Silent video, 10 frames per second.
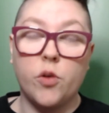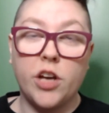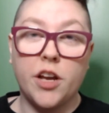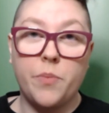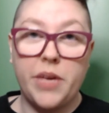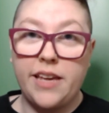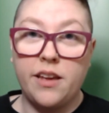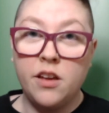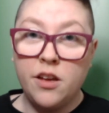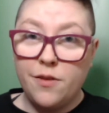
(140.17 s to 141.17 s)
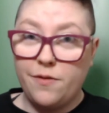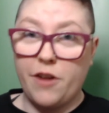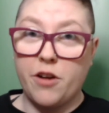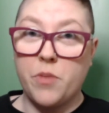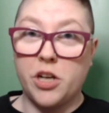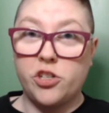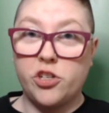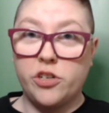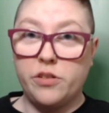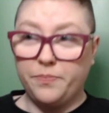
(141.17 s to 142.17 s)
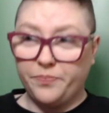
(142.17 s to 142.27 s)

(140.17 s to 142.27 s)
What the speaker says: gonna be very much